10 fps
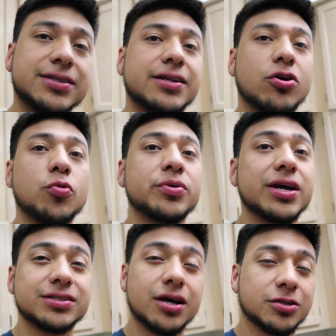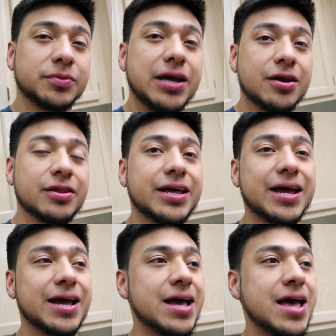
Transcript: said, I hope you guys got something out of that.